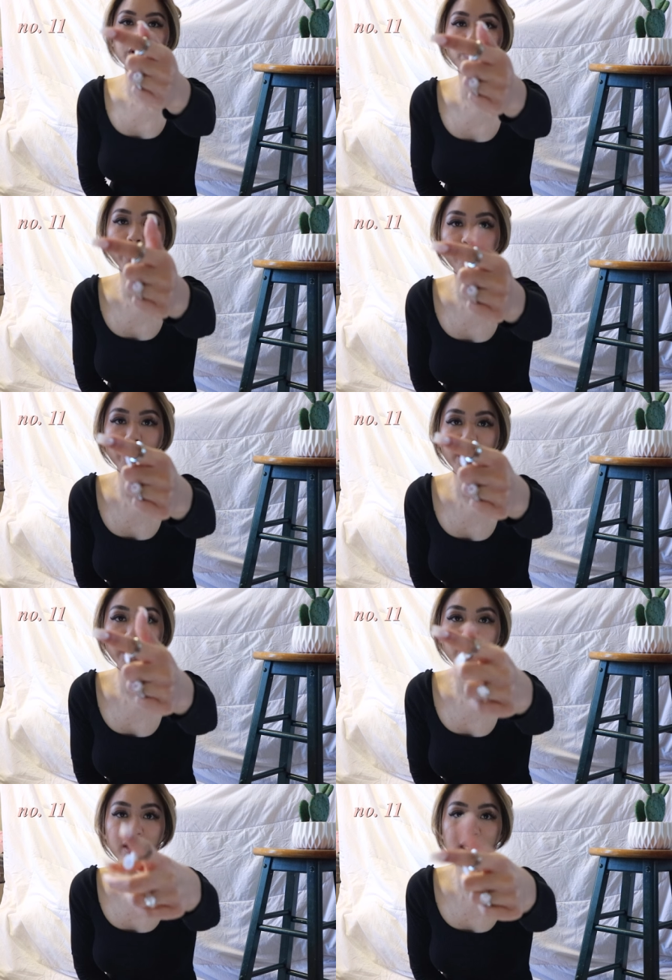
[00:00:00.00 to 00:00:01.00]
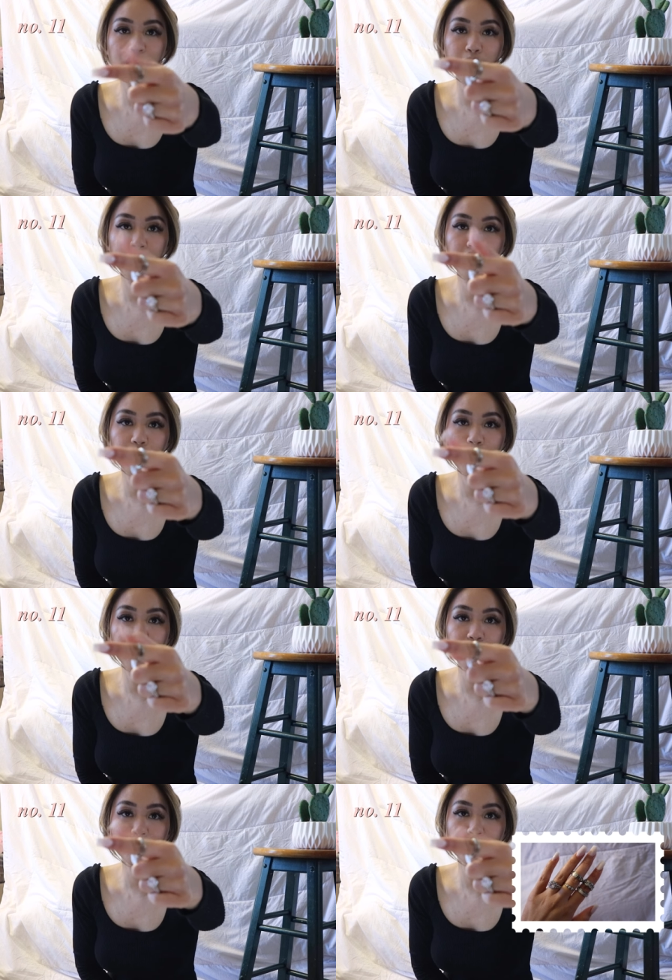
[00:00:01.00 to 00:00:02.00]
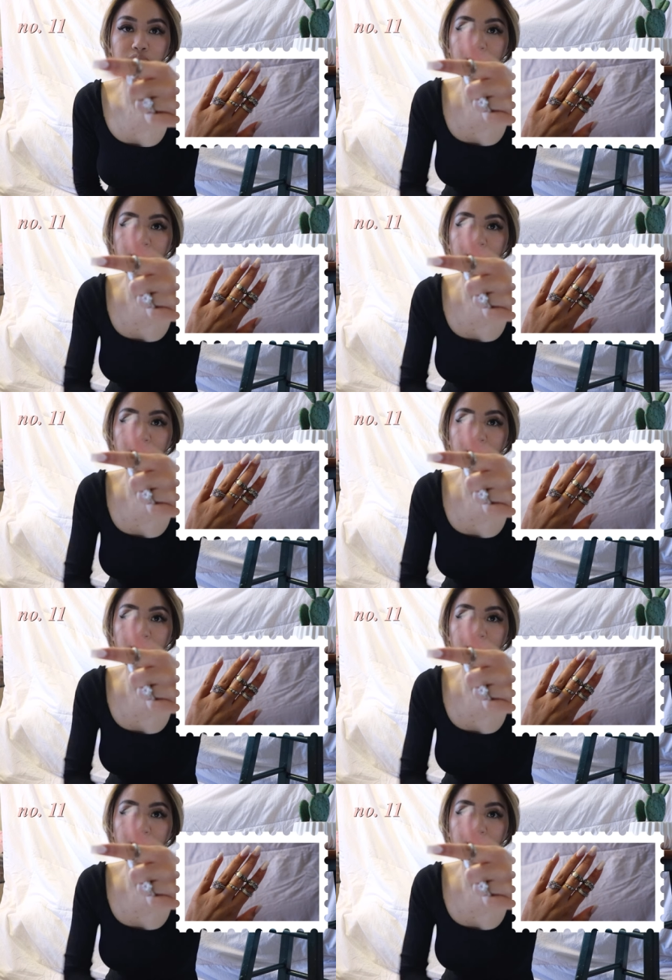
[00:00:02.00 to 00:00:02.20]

the ring one and you can spin it around.